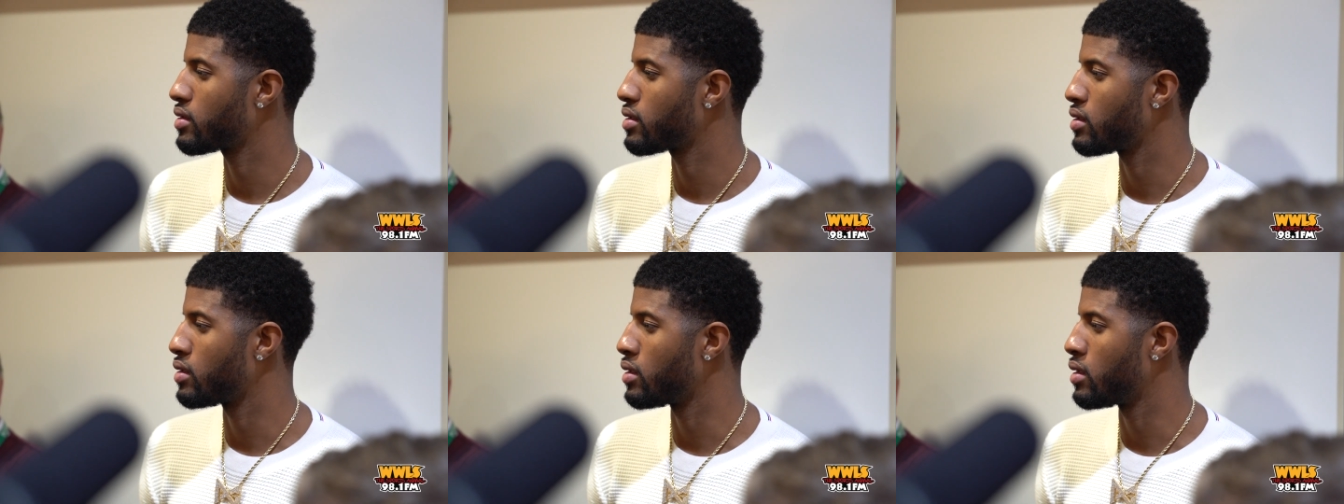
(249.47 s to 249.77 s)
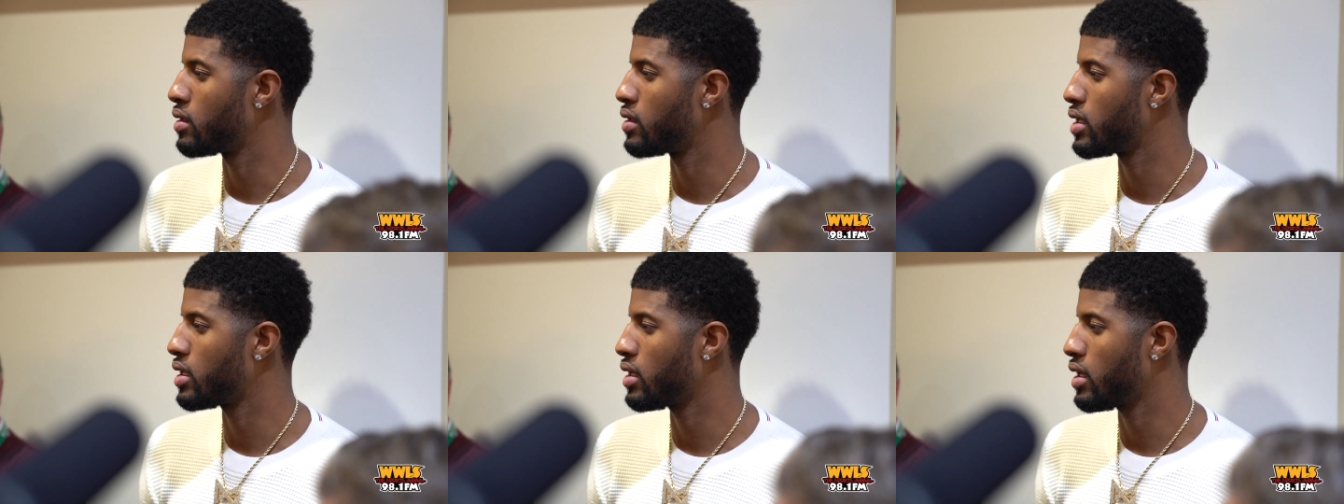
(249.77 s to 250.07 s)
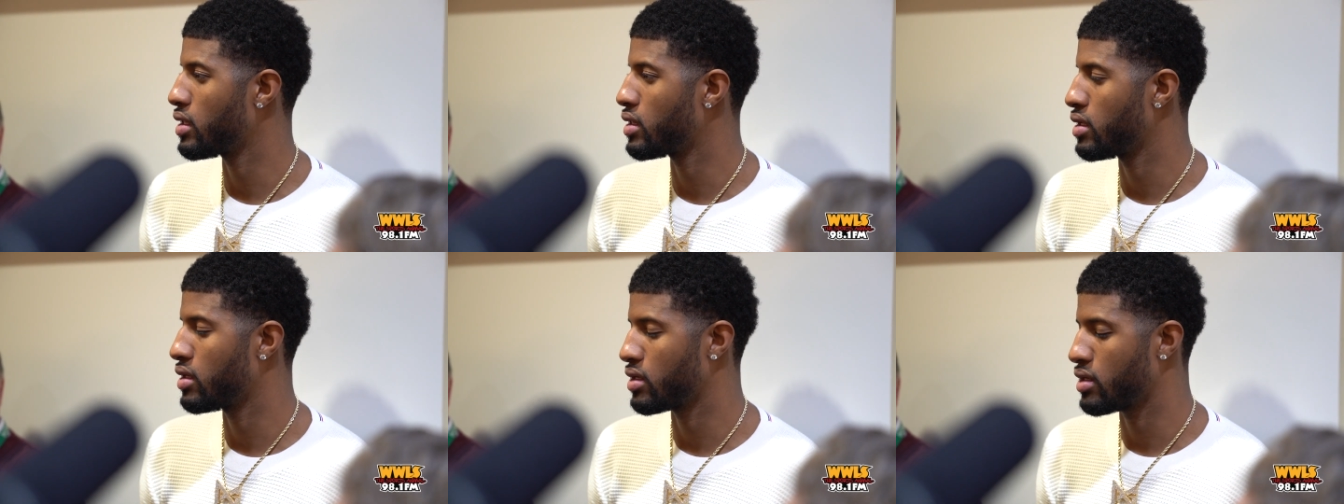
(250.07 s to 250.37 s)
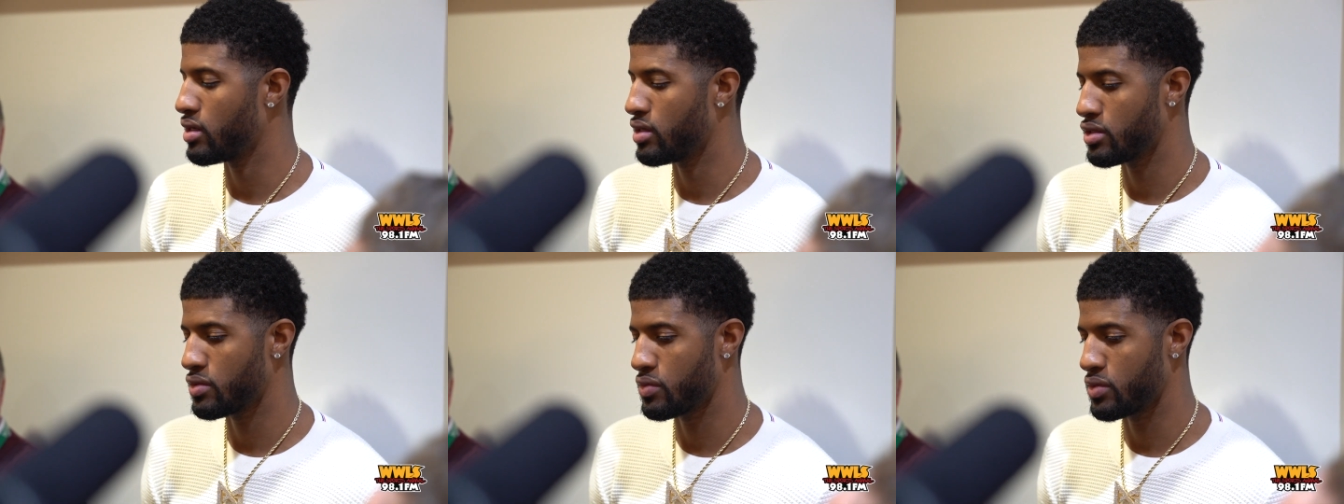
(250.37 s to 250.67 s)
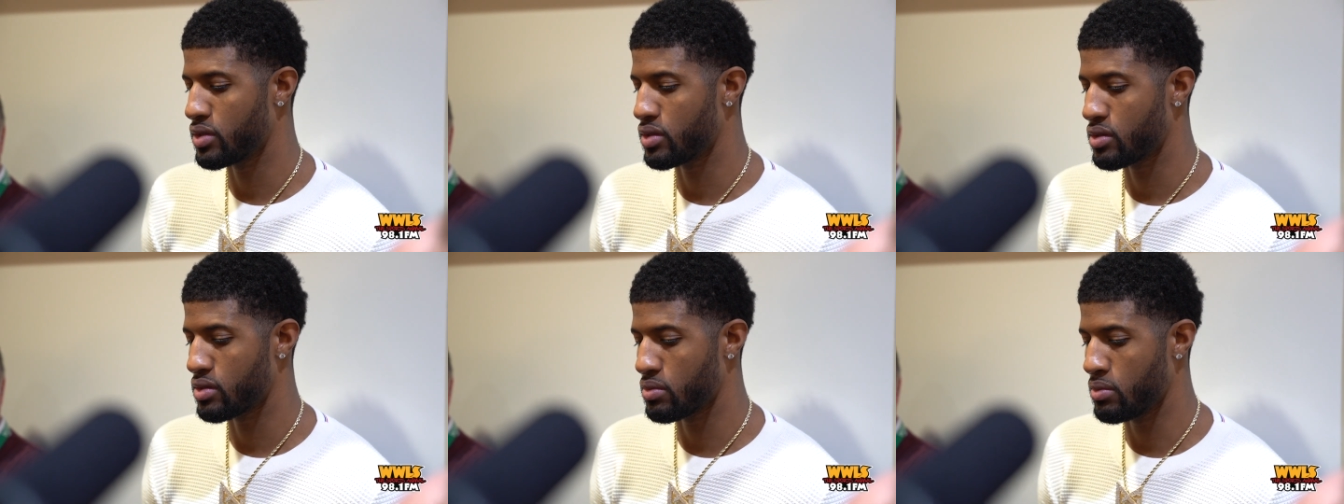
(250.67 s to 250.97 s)
You know, I, I think that's
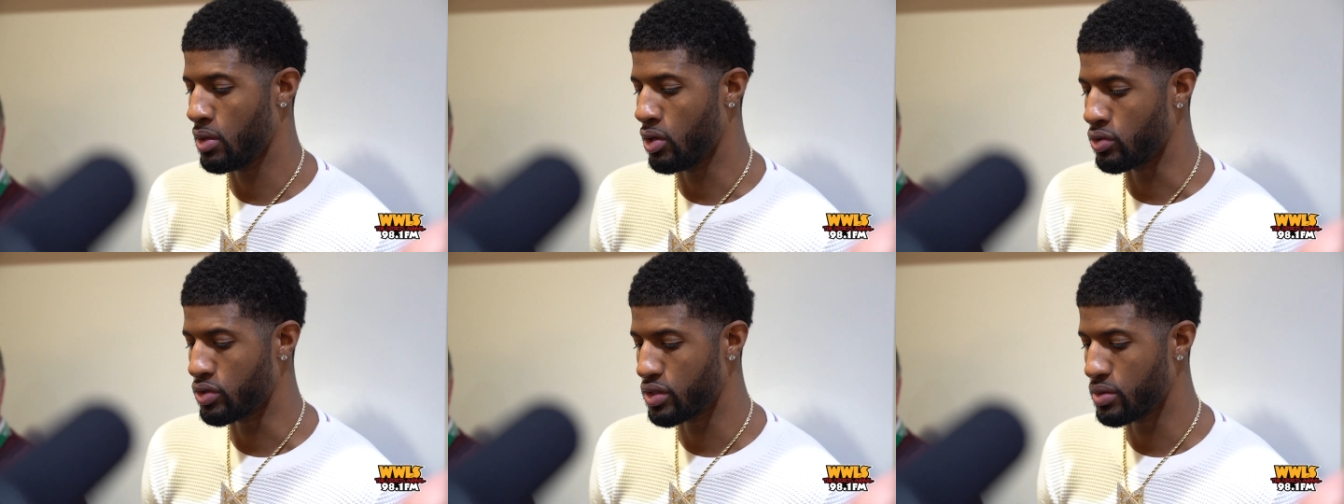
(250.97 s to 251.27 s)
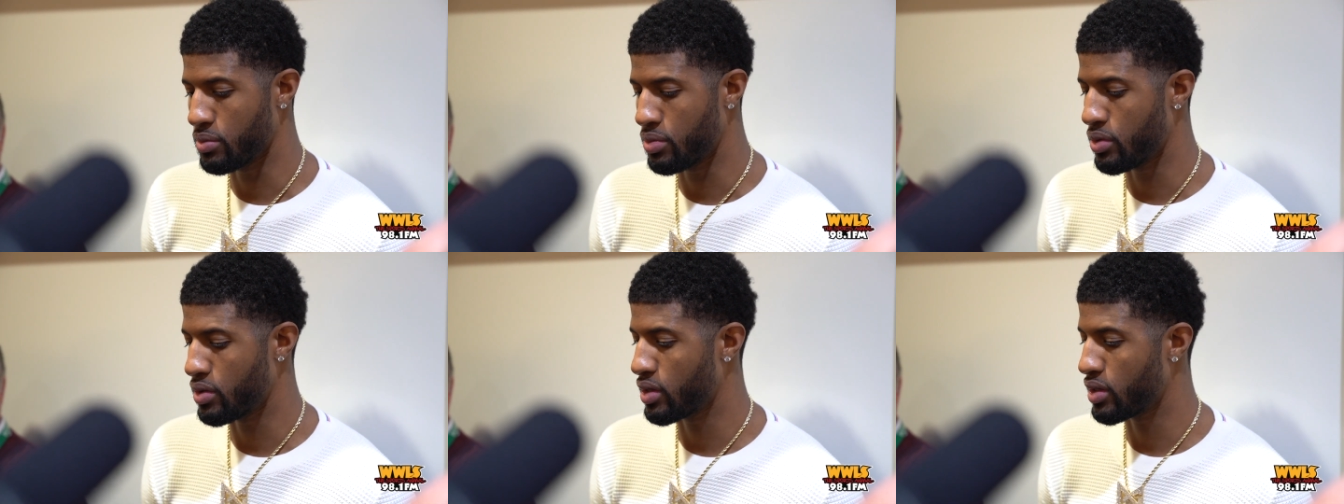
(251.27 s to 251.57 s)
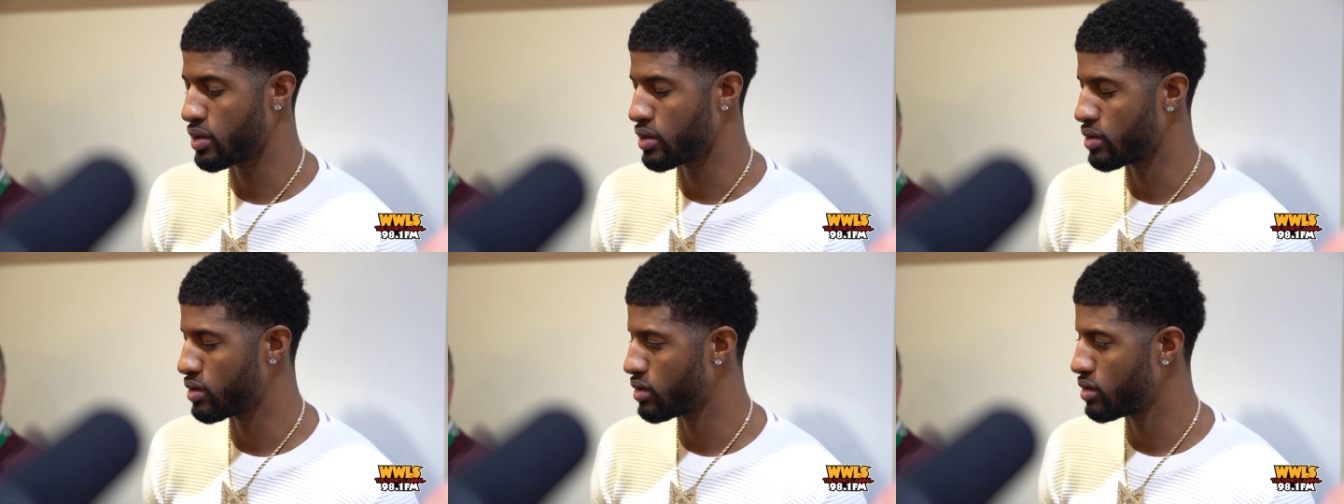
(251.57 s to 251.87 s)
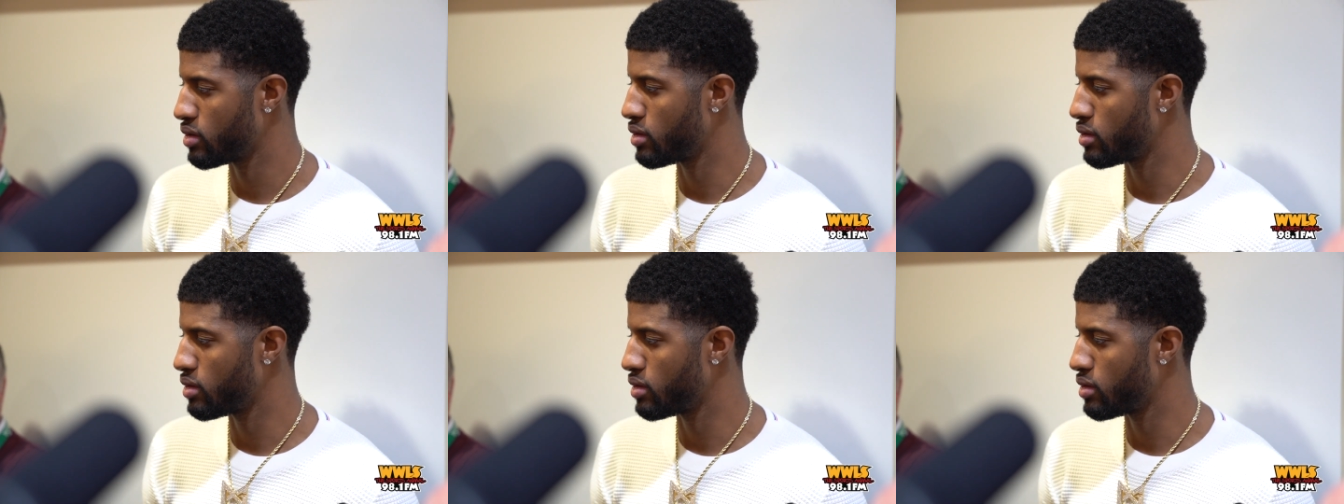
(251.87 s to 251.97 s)
what's most important.